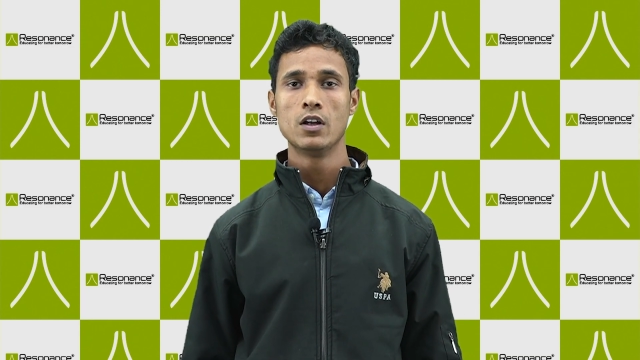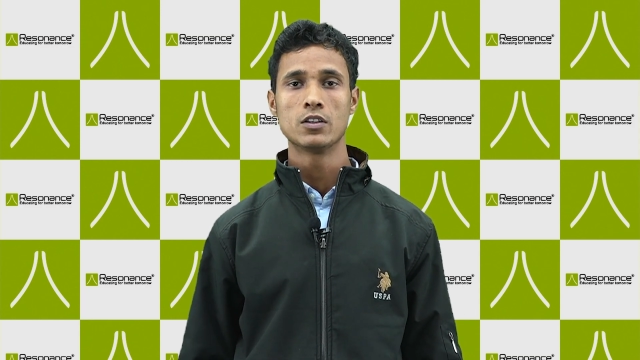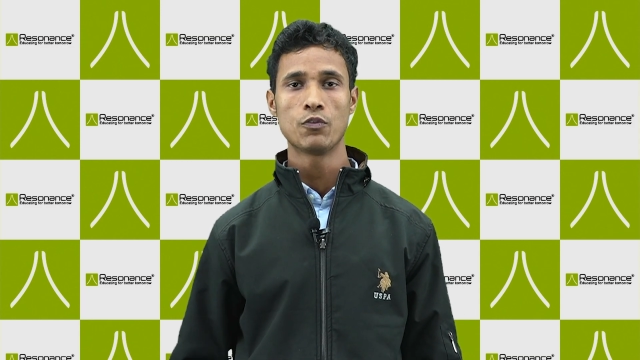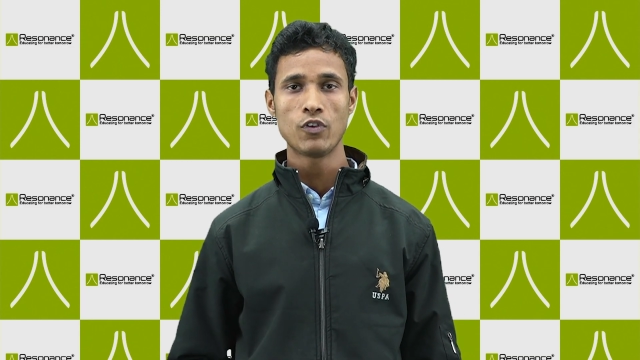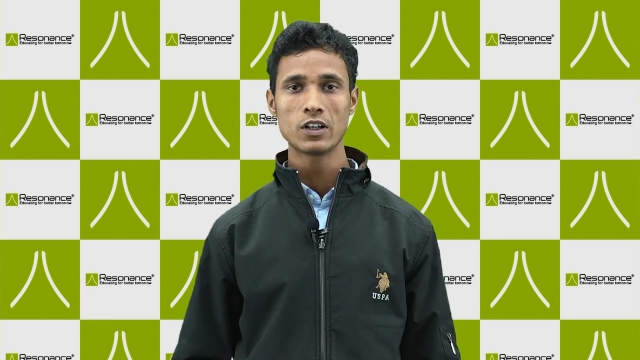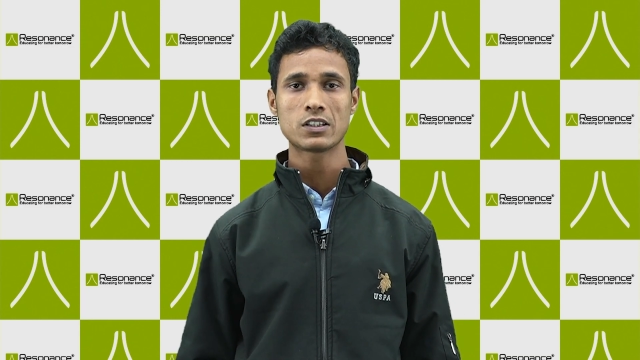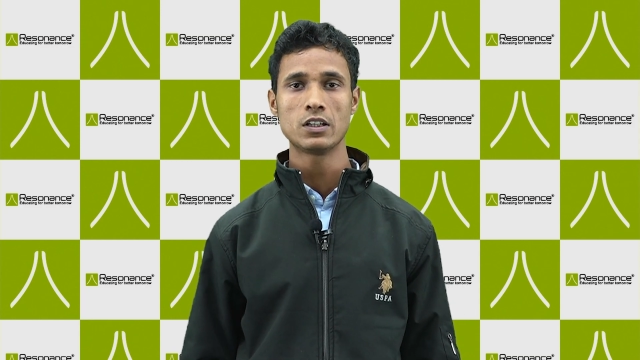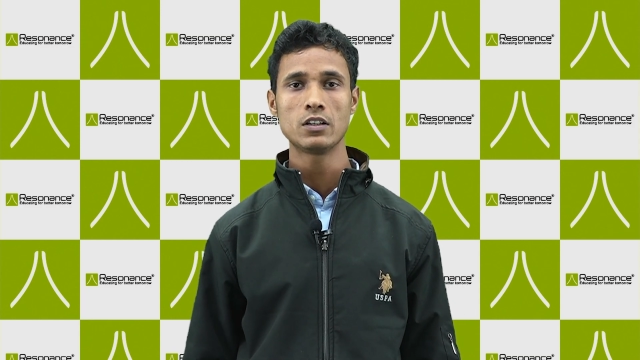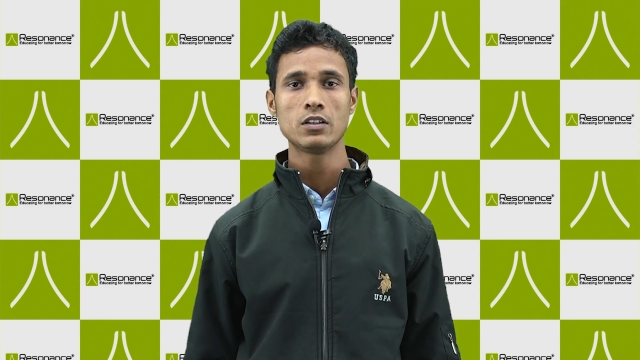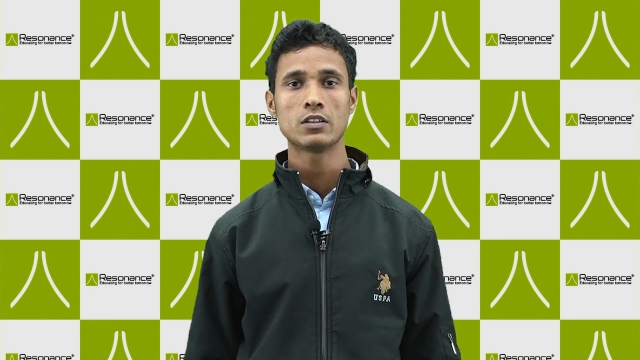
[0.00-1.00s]
The first
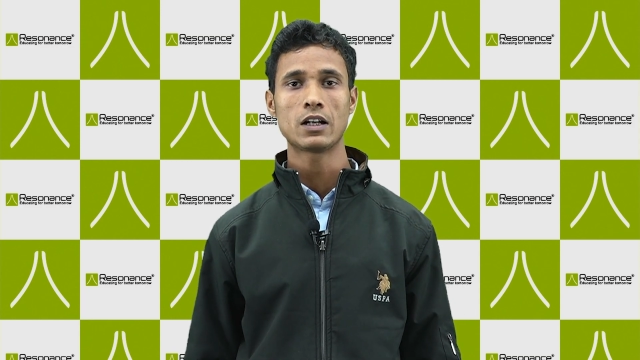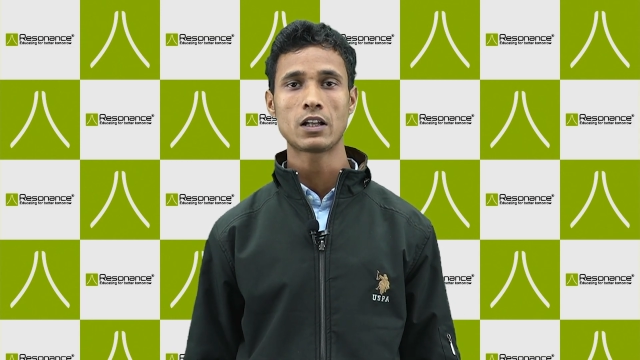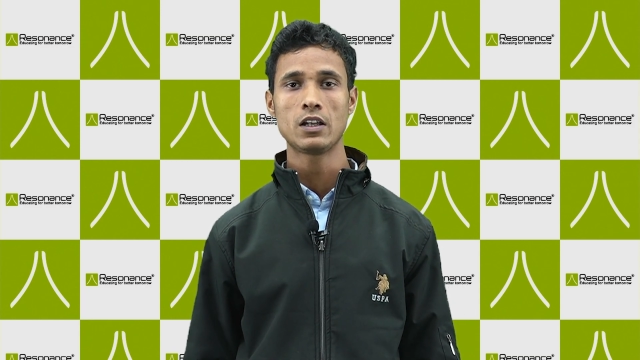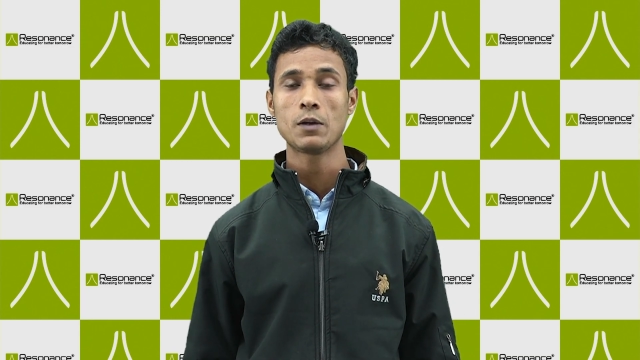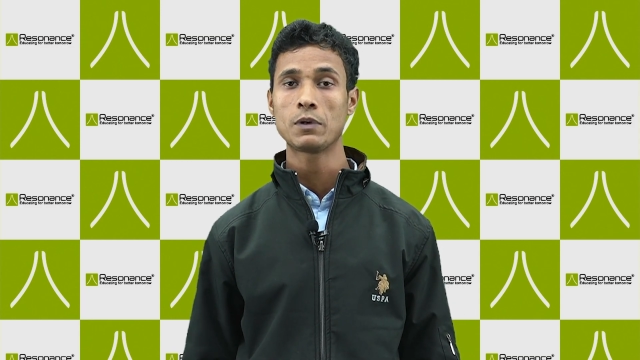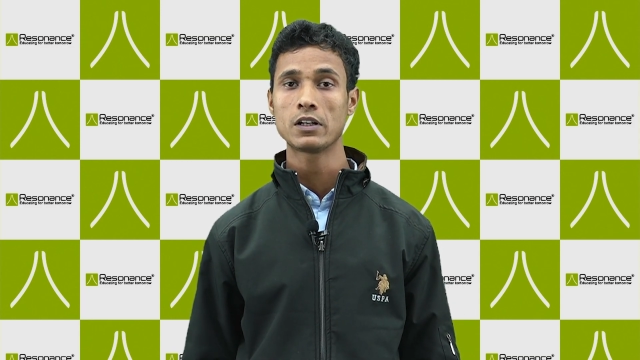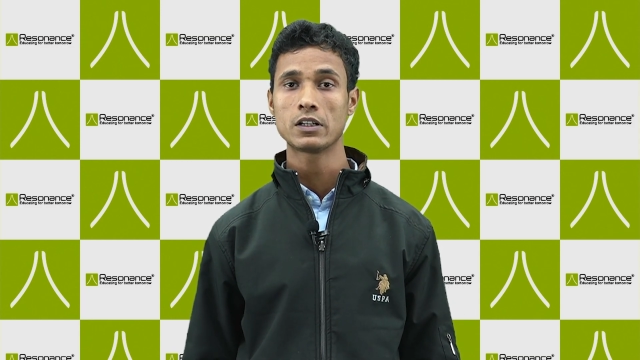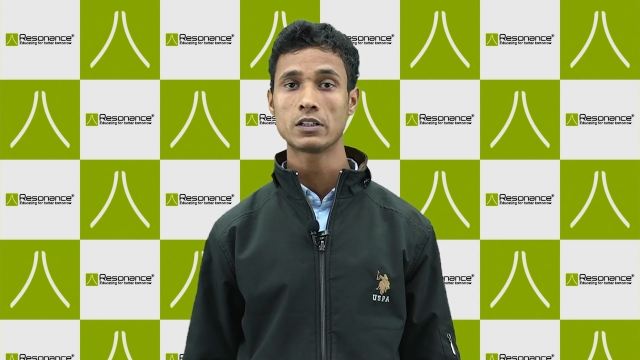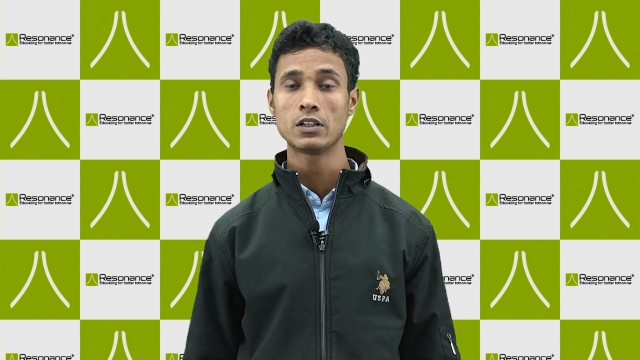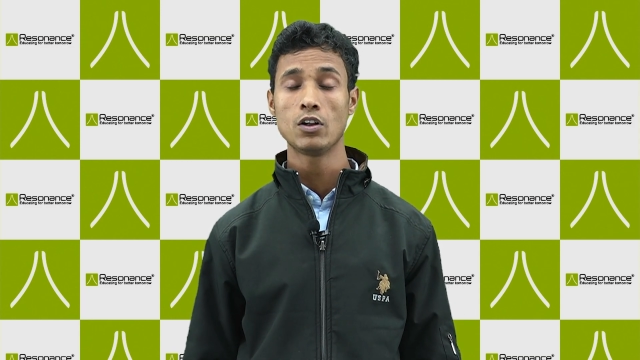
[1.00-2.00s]
thing that I have
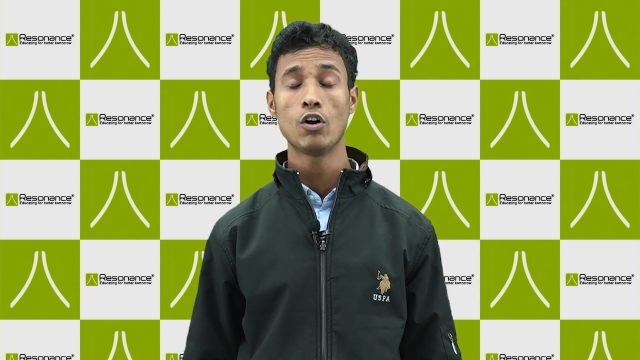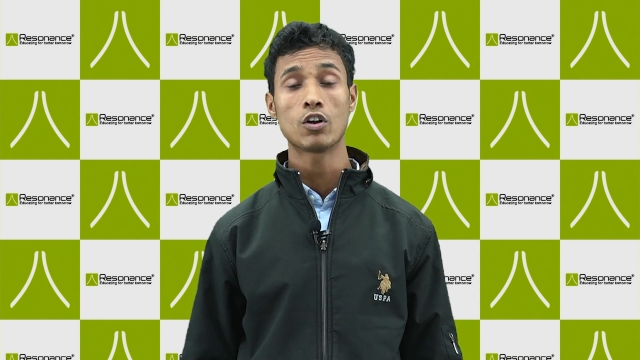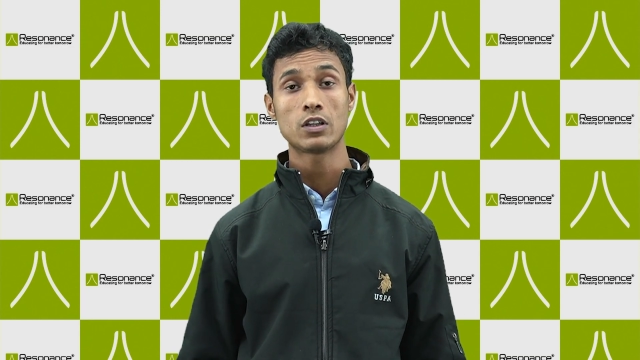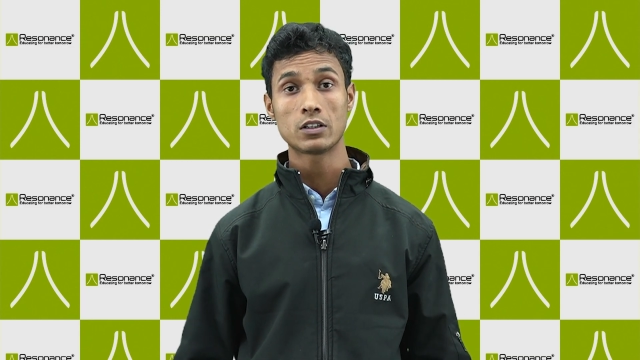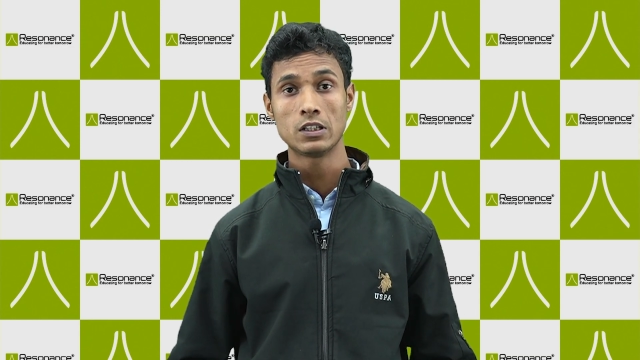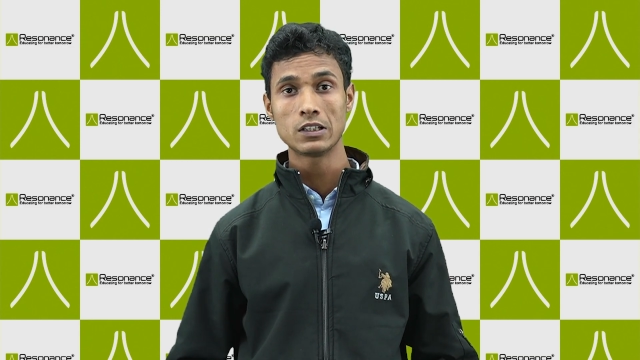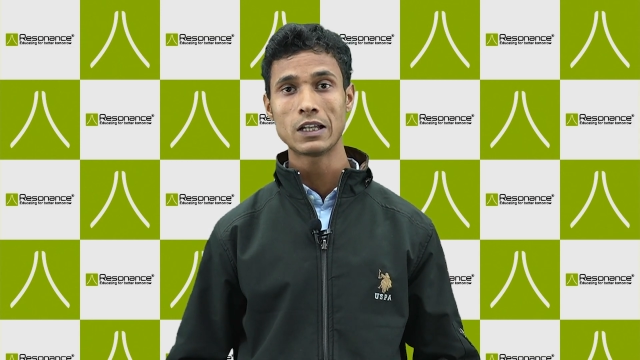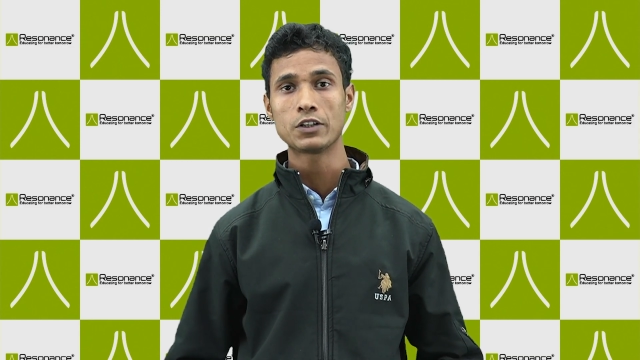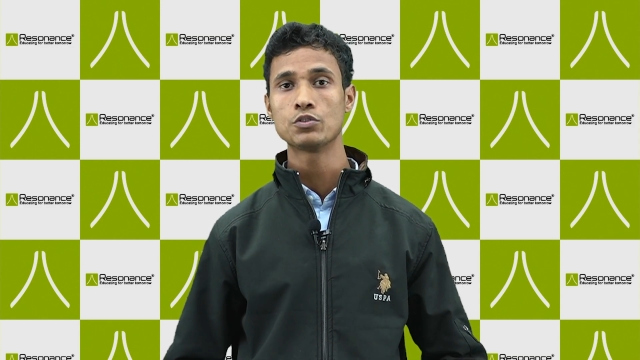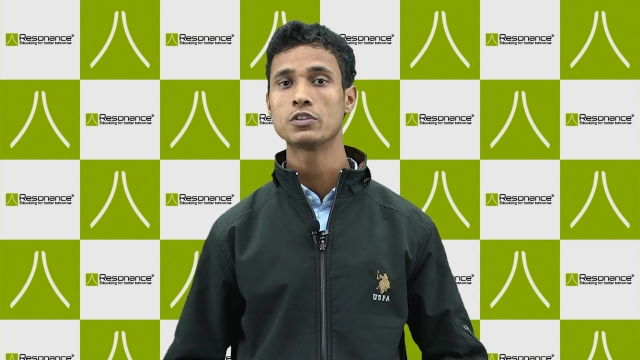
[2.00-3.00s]
calculated or the thing
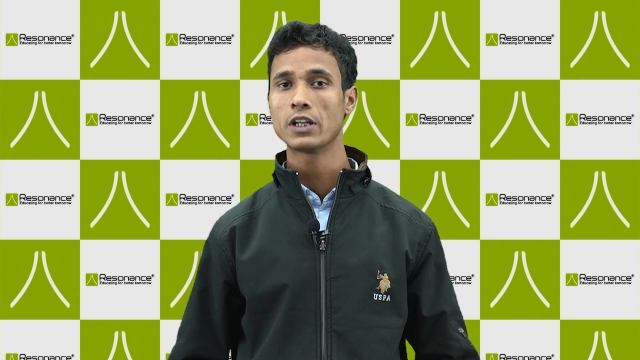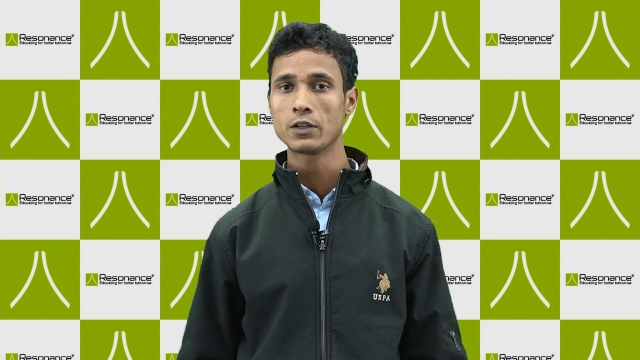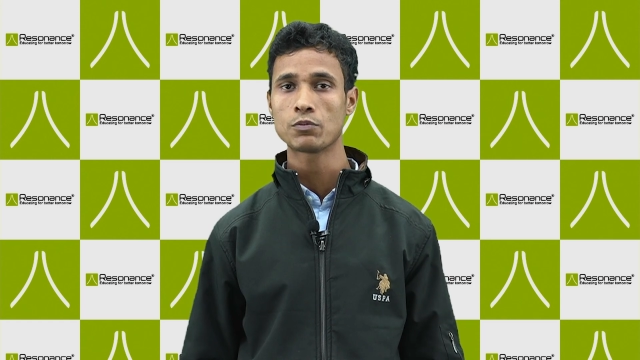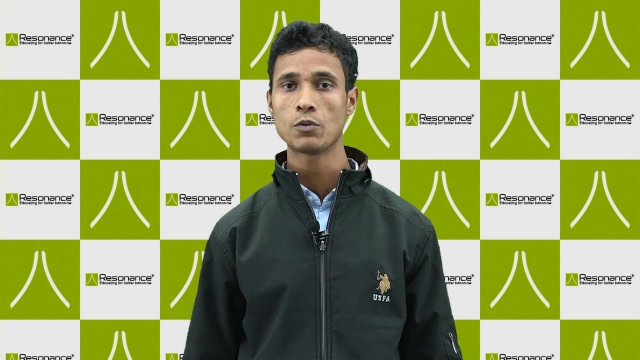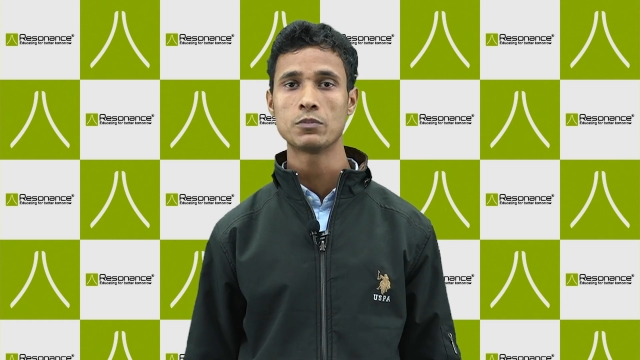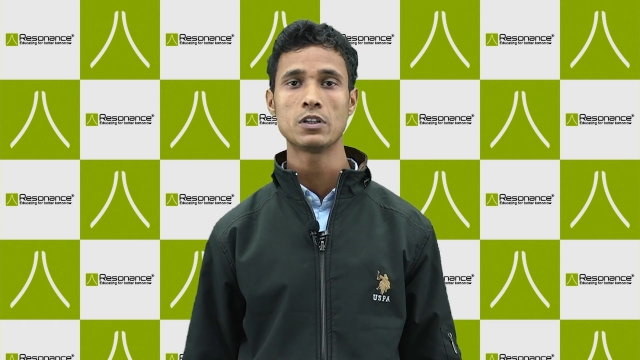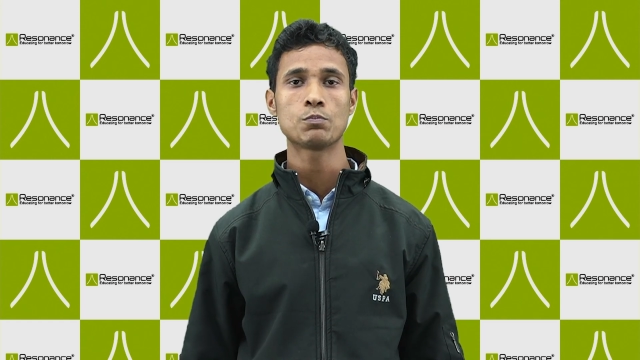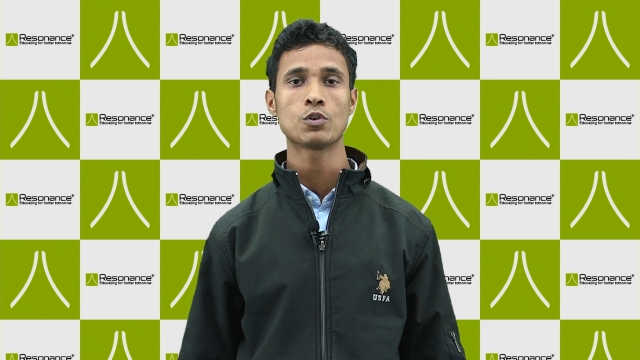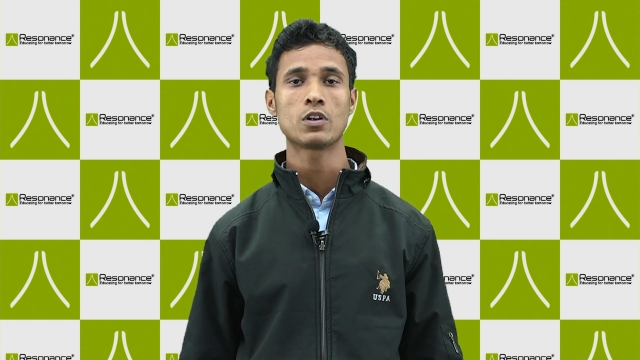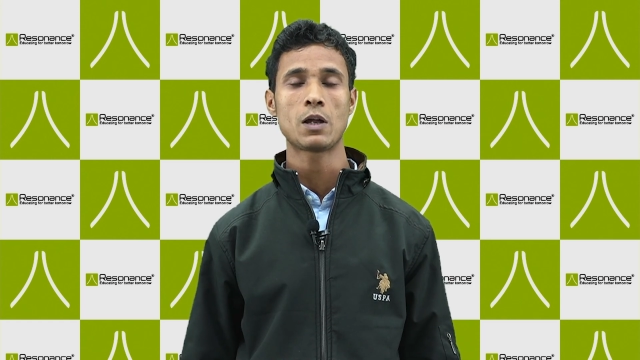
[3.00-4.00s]
that you get from this
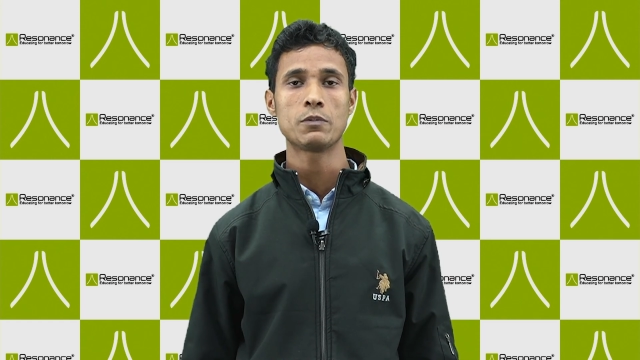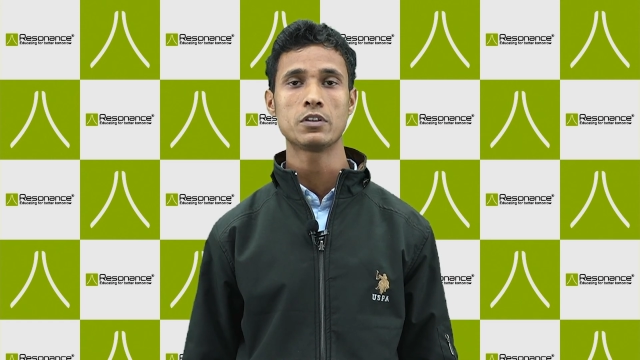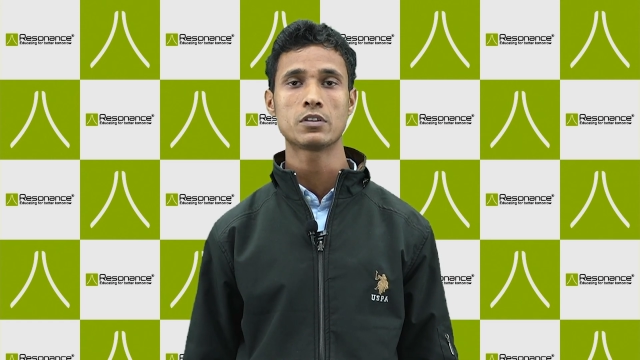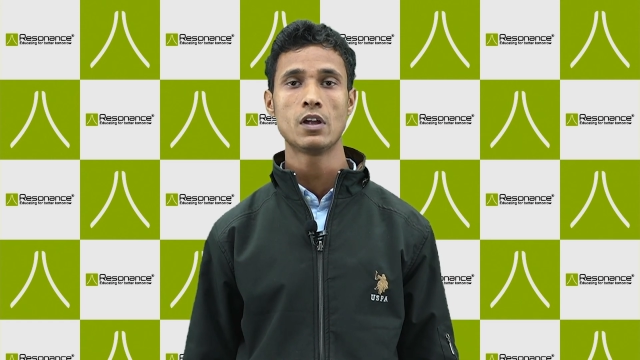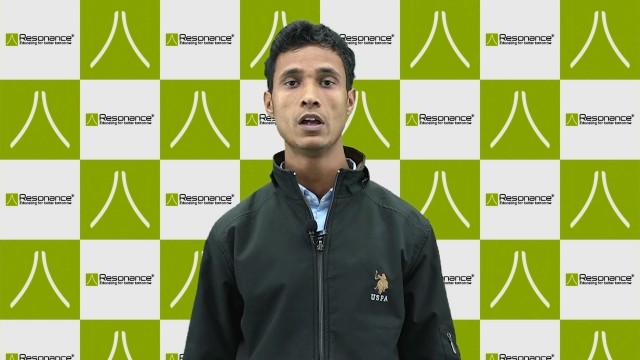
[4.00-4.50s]
program is